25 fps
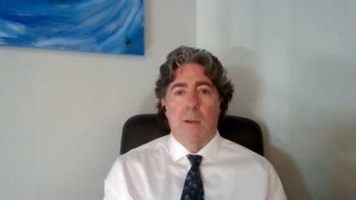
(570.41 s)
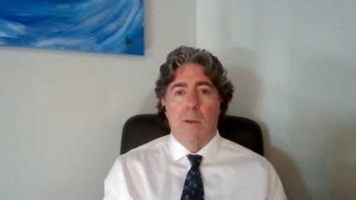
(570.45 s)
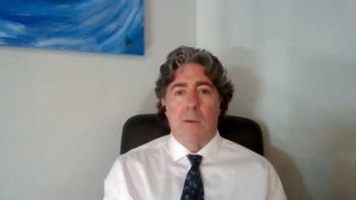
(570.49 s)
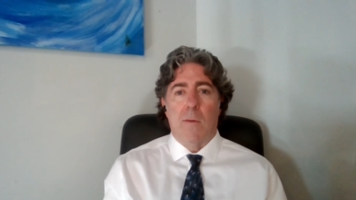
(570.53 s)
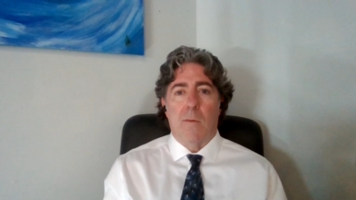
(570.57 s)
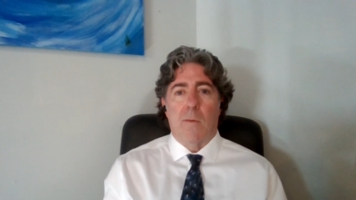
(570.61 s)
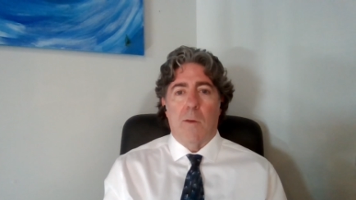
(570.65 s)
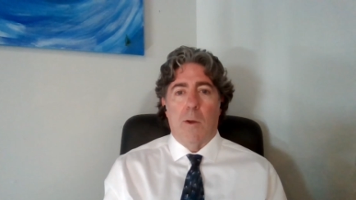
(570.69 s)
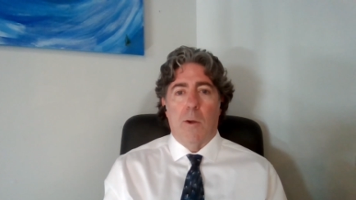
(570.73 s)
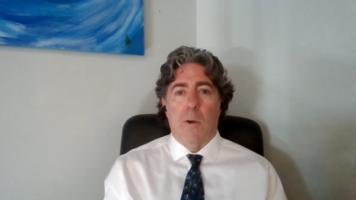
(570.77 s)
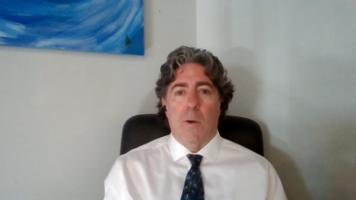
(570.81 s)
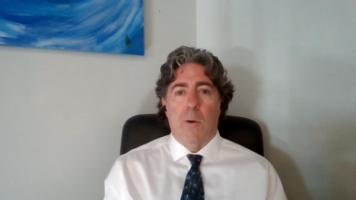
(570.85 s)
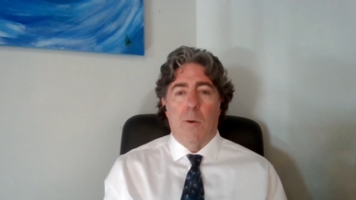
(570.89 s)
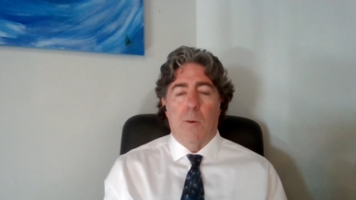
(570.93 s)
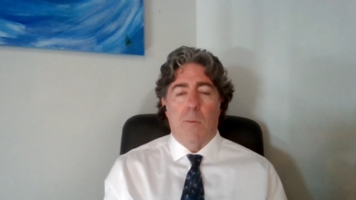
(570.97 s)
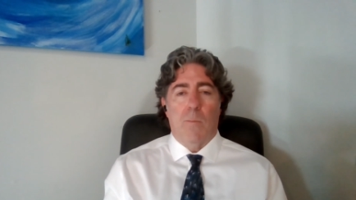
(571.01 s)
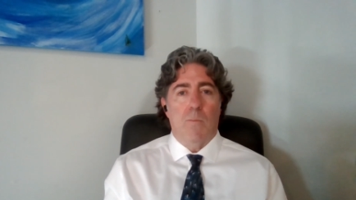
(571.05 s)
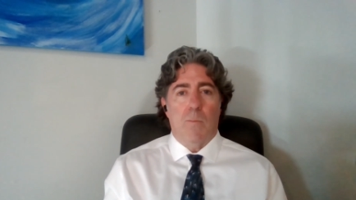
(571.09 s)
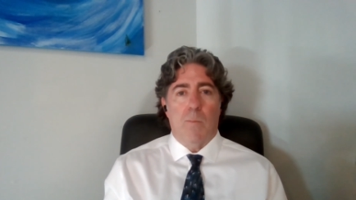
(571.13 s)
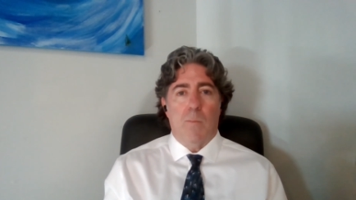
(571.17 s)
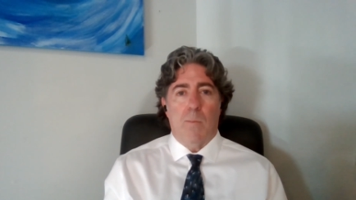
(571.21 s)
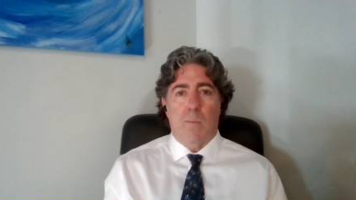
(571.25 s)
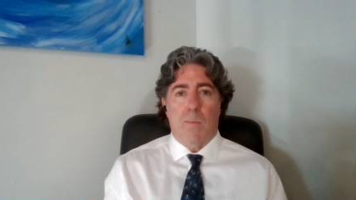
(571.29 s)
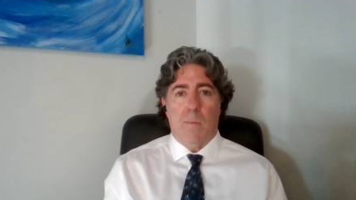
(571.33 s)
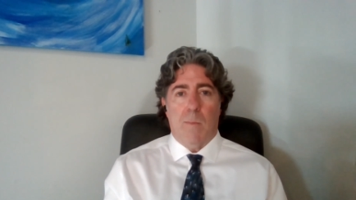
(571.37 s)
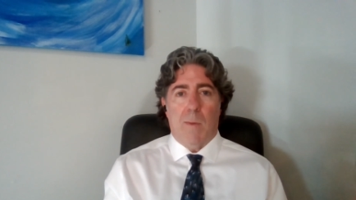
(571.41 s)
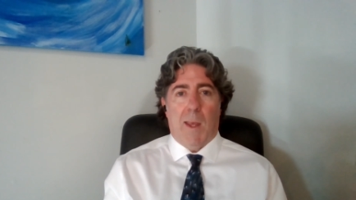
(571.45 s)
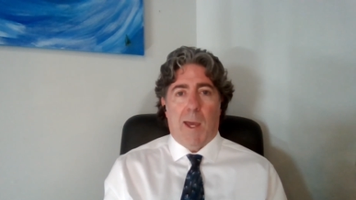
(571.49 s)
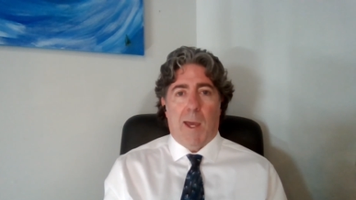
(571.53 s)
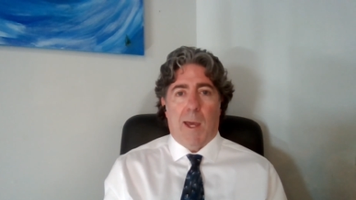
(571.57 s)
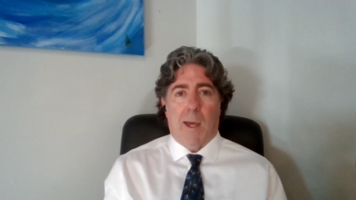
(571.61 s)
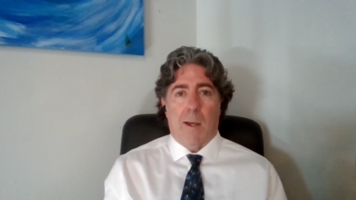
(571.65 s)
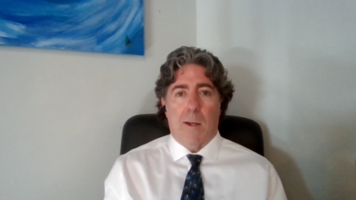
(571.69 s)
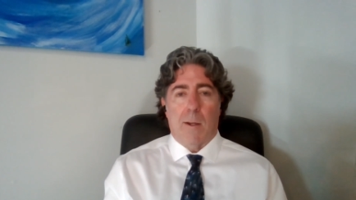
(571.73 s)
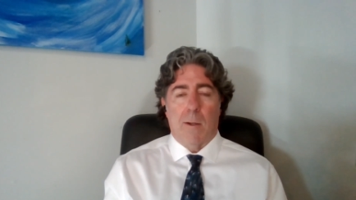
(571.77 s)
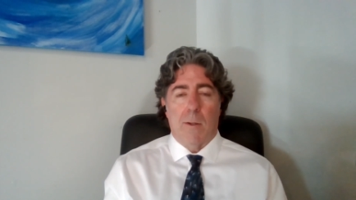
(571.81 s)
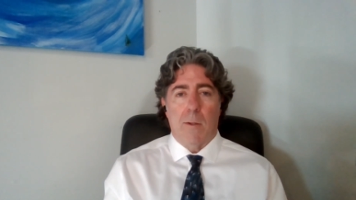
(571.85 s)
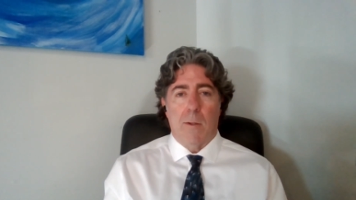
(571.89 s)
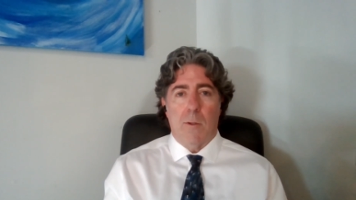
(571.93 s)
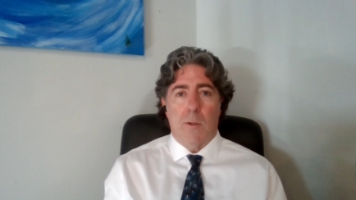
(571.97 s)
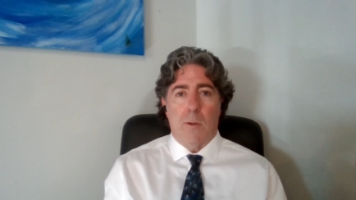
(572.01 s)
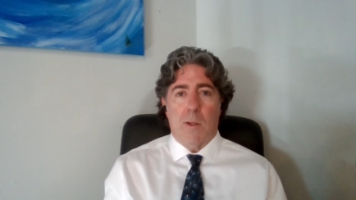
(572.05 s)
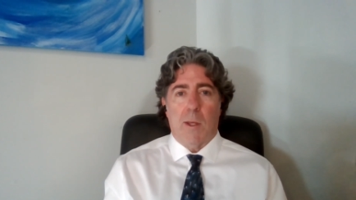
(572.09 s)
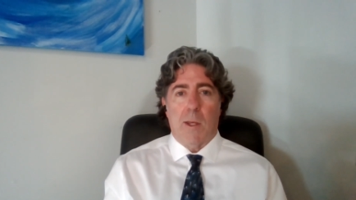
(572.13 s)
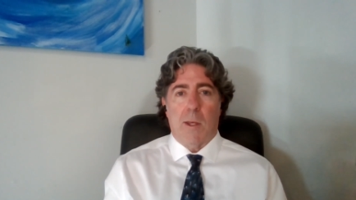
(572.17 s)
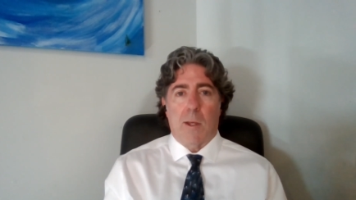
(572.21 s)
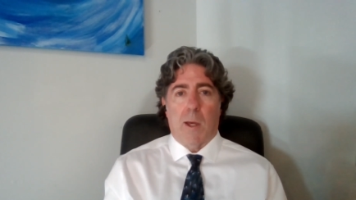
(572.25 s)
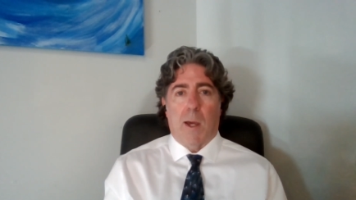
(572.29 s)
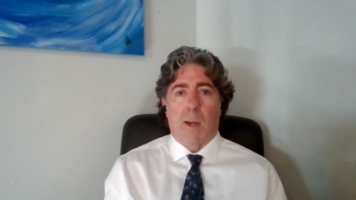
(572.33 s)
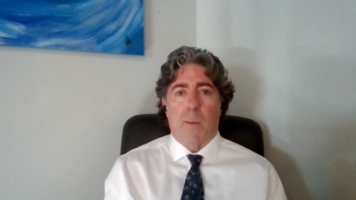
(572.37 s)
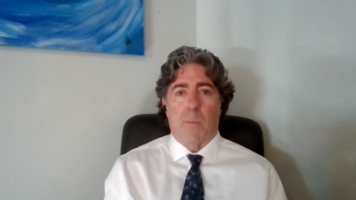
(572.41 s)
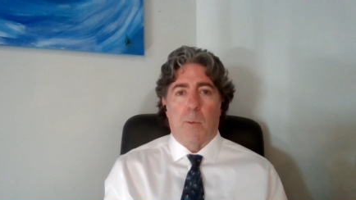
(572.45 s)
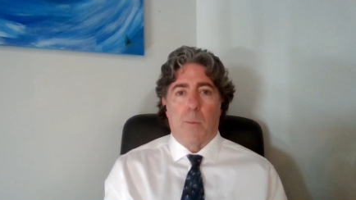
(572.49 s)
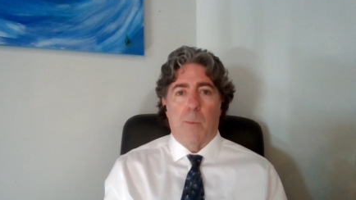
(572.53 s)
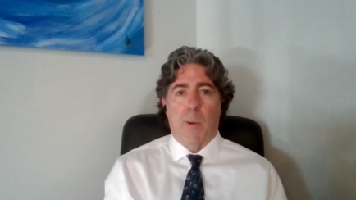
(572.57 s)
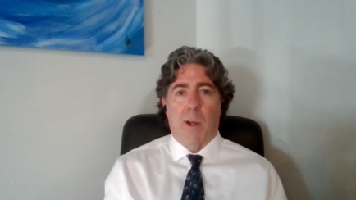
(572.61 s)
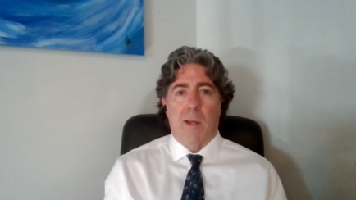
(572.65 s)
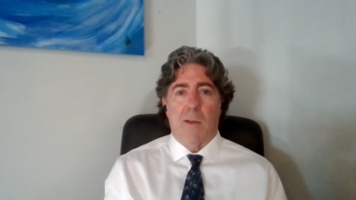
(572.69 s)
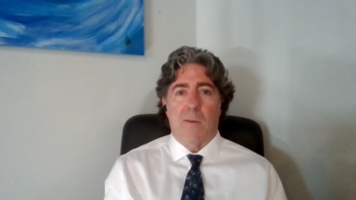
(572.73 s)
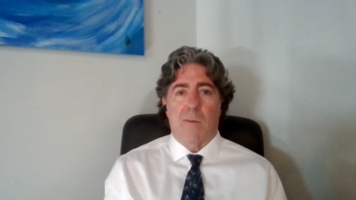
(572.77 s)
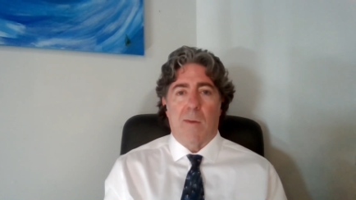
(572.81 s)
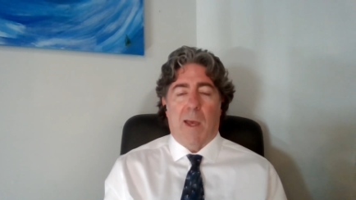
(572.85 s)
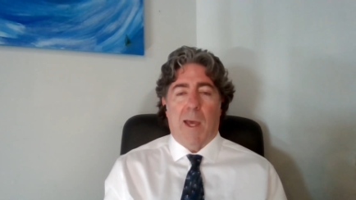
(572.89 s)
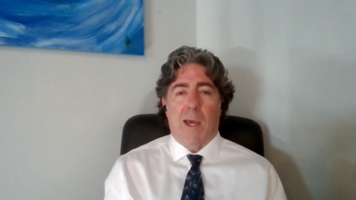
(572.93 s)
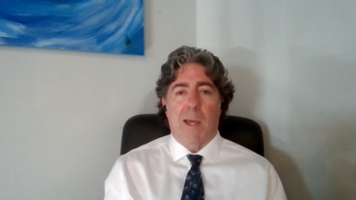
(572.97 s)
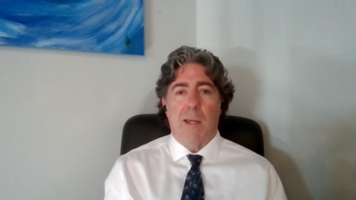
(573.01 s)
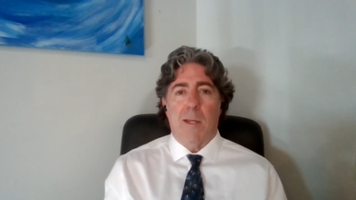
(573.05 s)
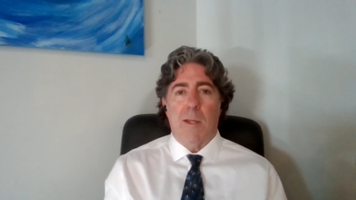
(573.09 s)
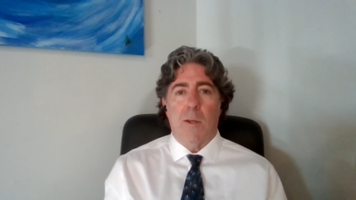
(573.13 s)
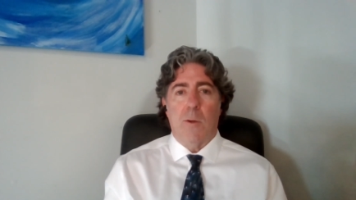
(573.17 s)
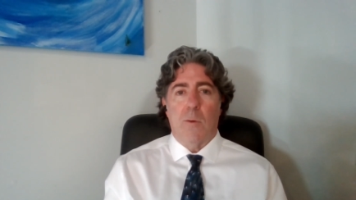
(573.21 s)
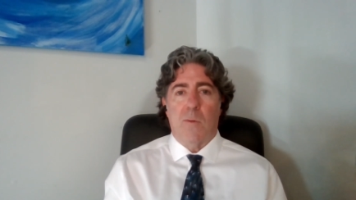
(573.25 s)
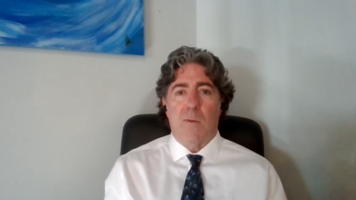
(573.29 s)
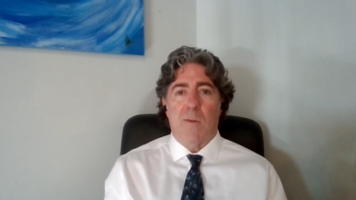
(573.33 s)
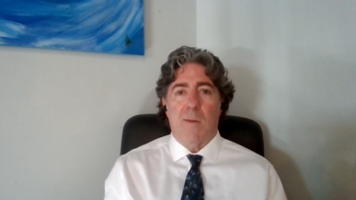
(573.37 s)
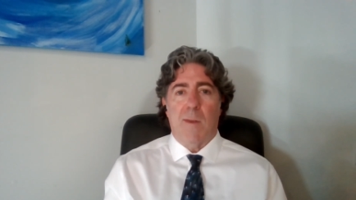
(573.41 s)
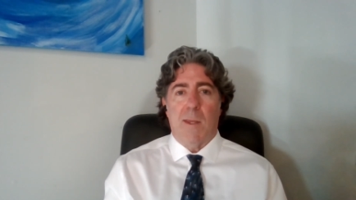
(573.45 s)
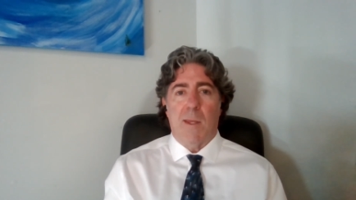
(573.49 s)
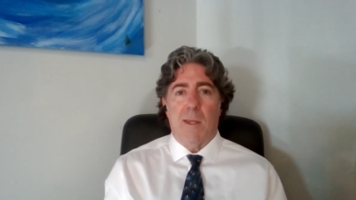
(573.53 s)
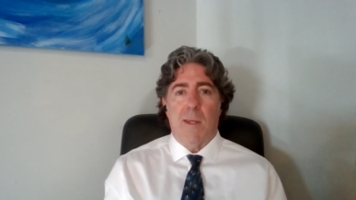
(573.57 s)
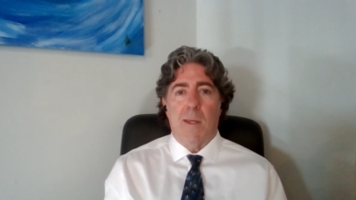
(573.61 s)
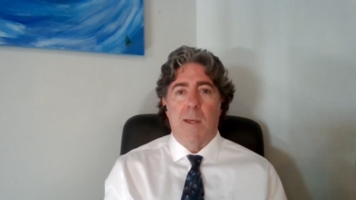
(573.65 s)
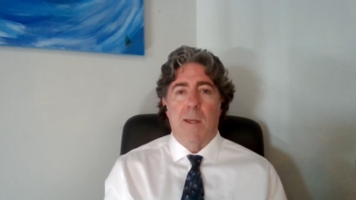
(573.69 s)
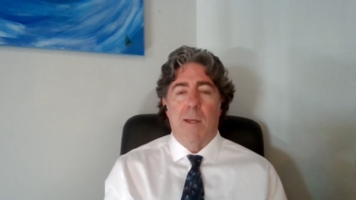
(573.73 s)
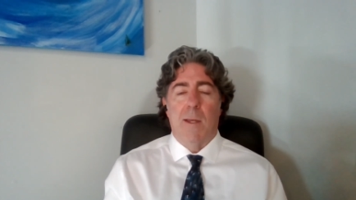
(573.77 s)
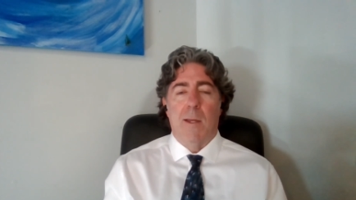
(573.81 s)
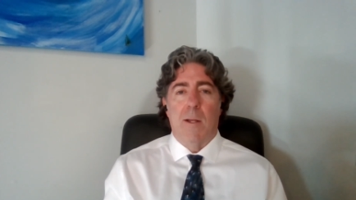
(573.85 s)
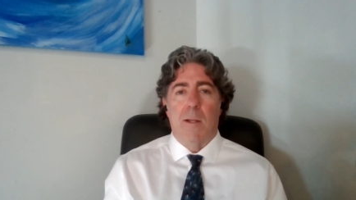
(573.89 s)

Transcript: So, yeah, you can compromise IDOC